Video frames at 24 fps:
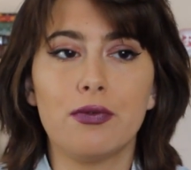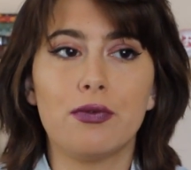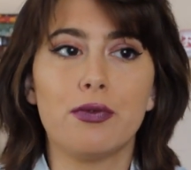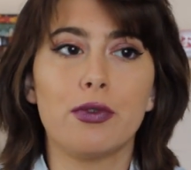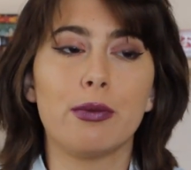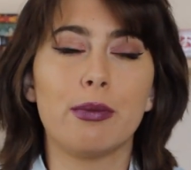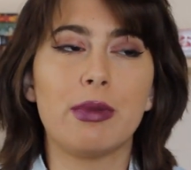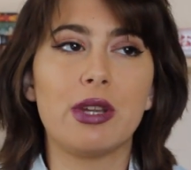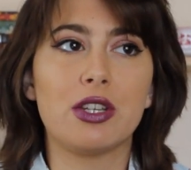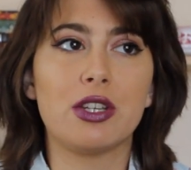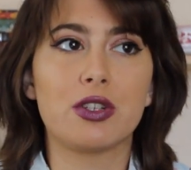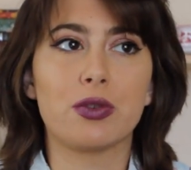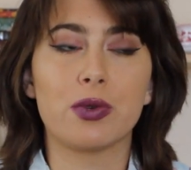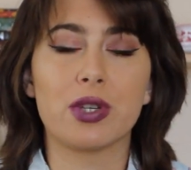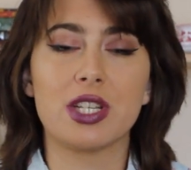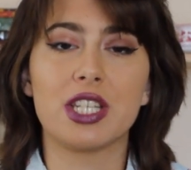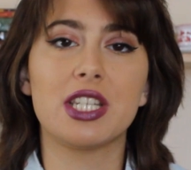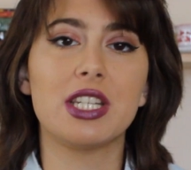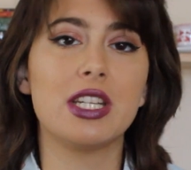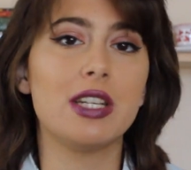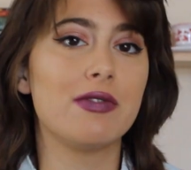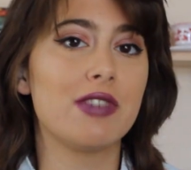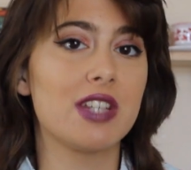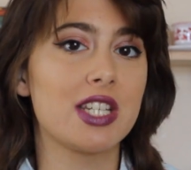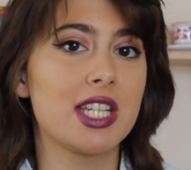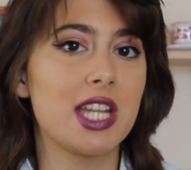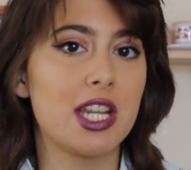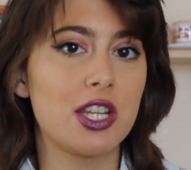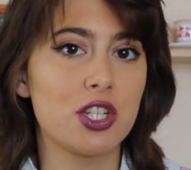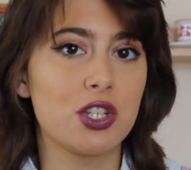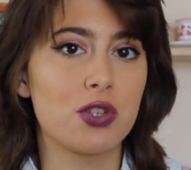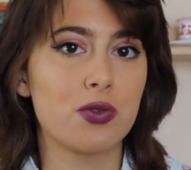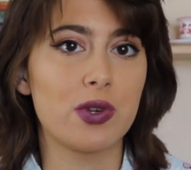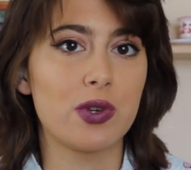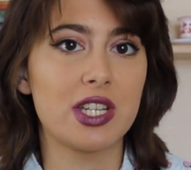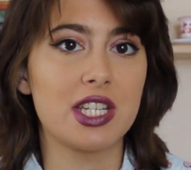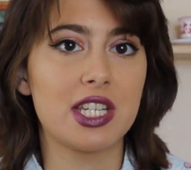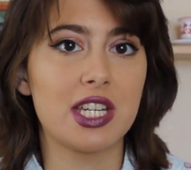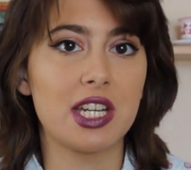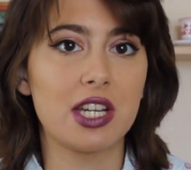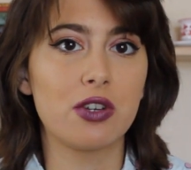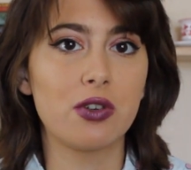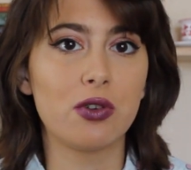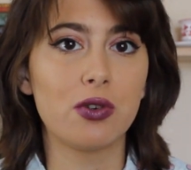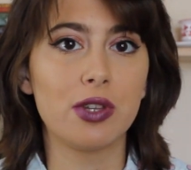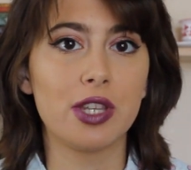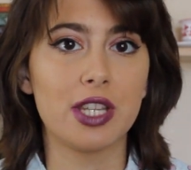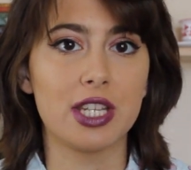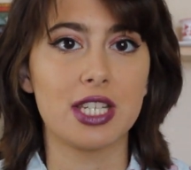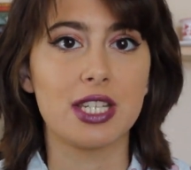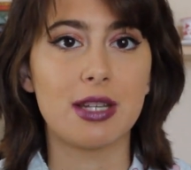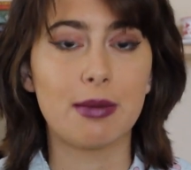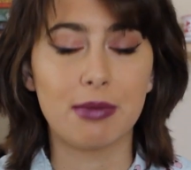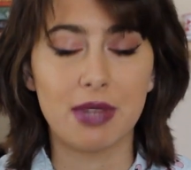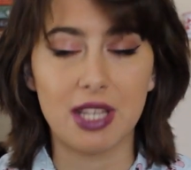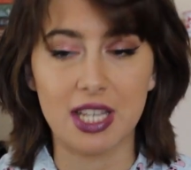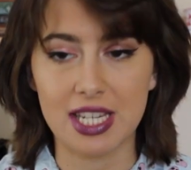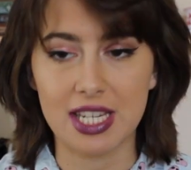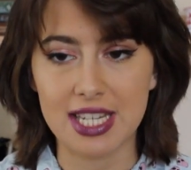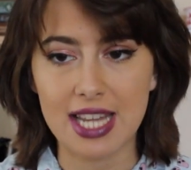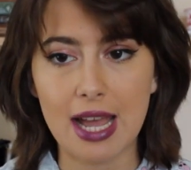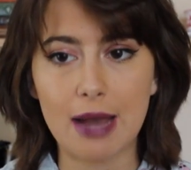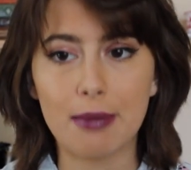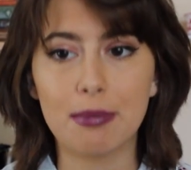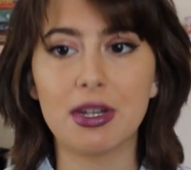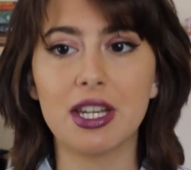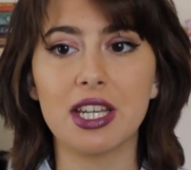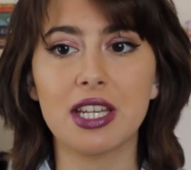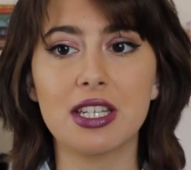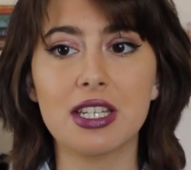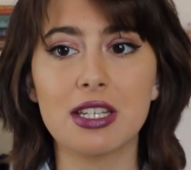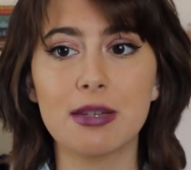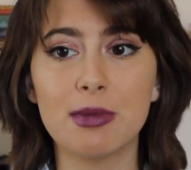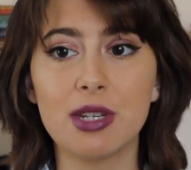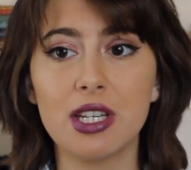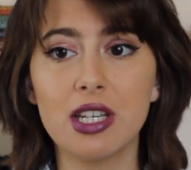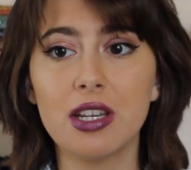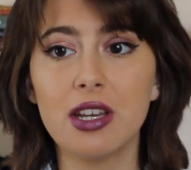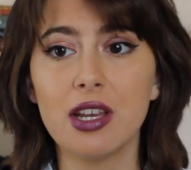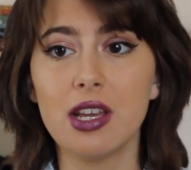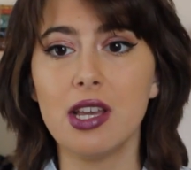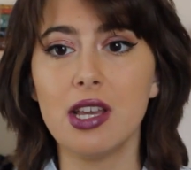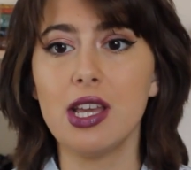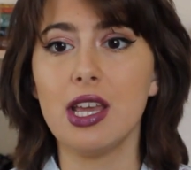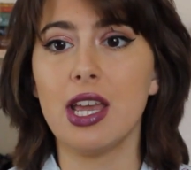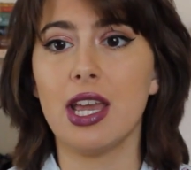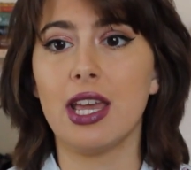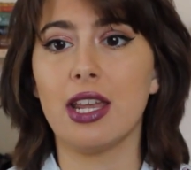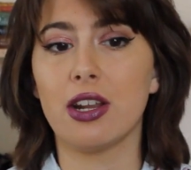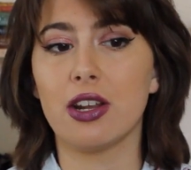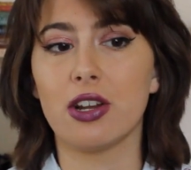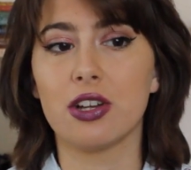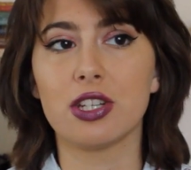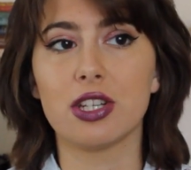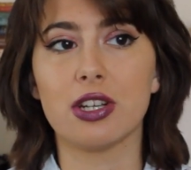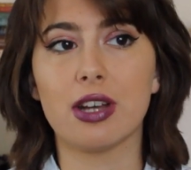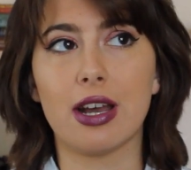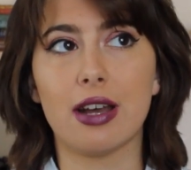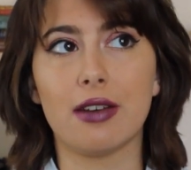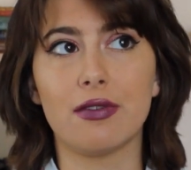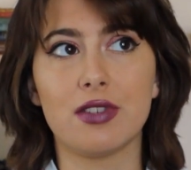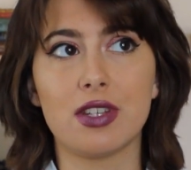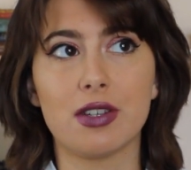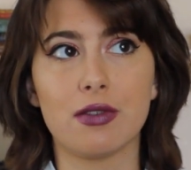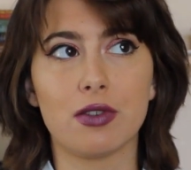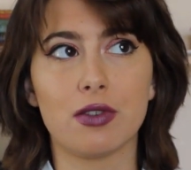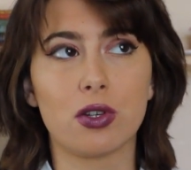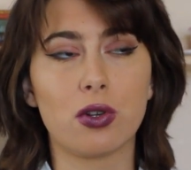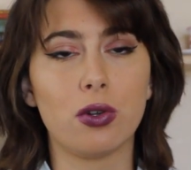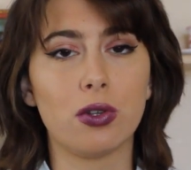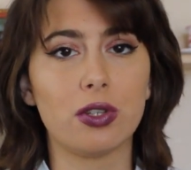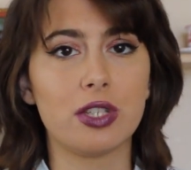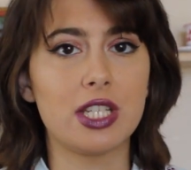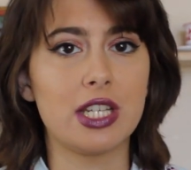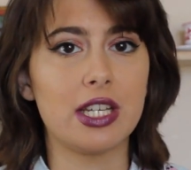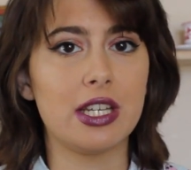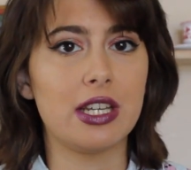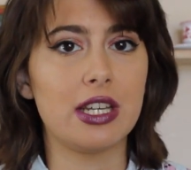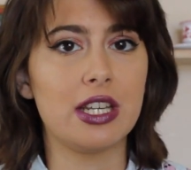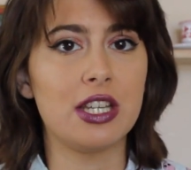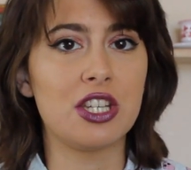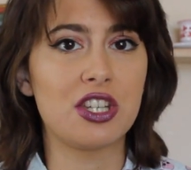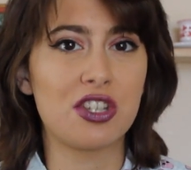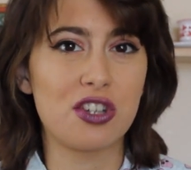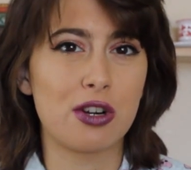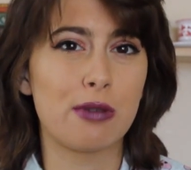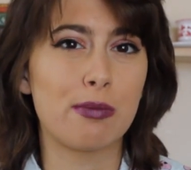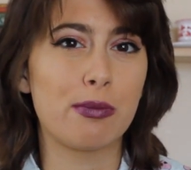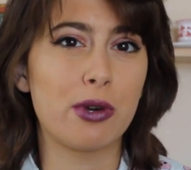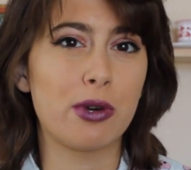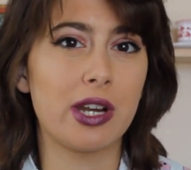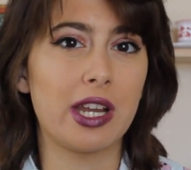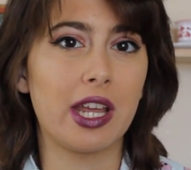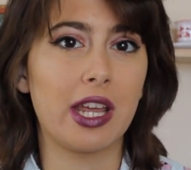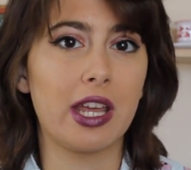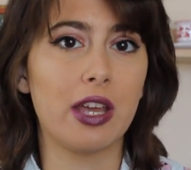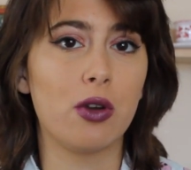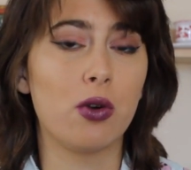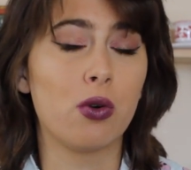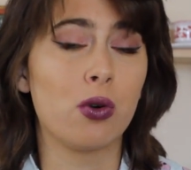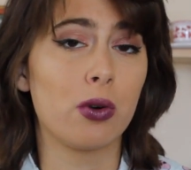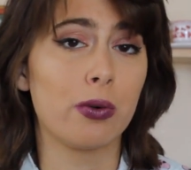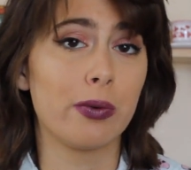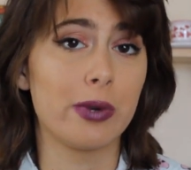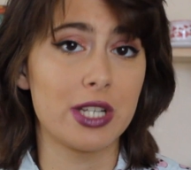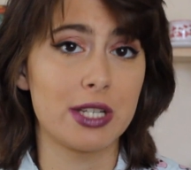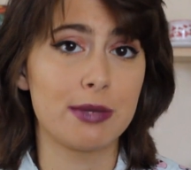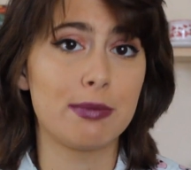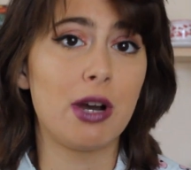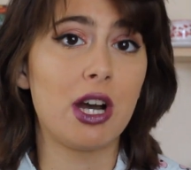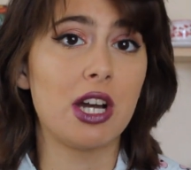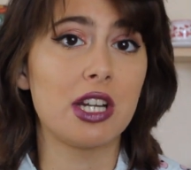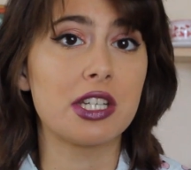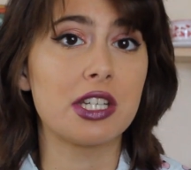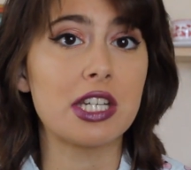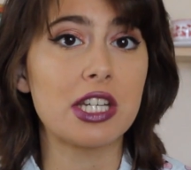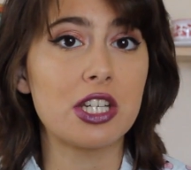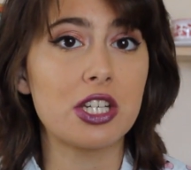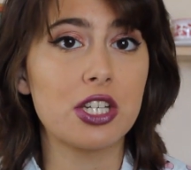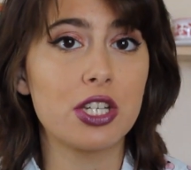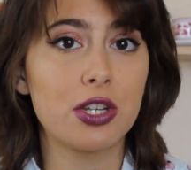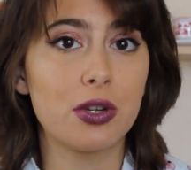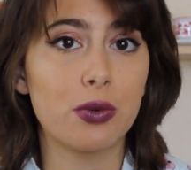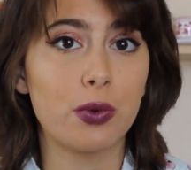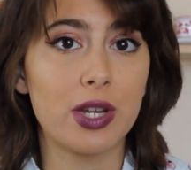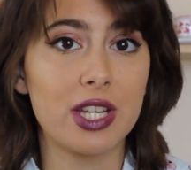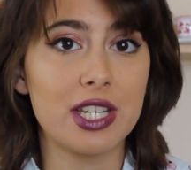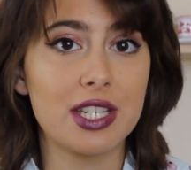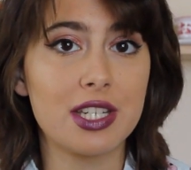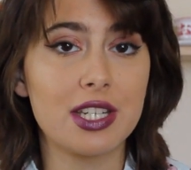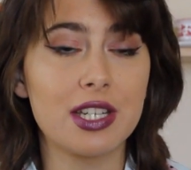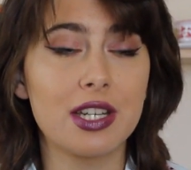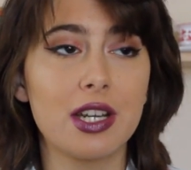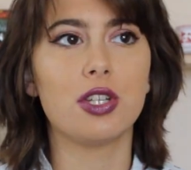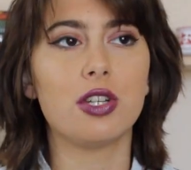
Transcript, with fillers: for me to receive a sensory signal that something is happening to me, and I also have difficulty interpreting it or responding to it.